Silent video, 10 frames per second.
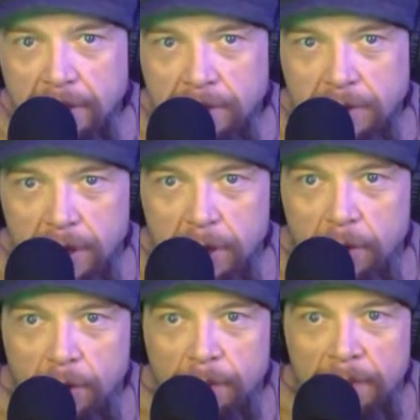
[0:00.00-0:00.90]

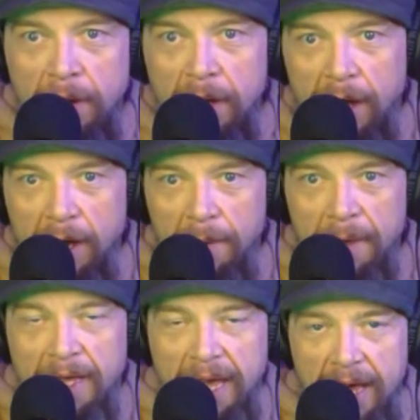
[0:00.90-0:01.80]
So,
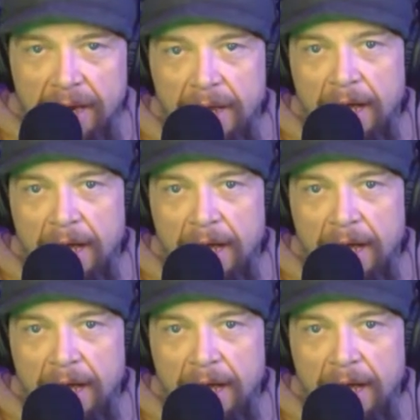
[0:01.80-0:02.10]
again,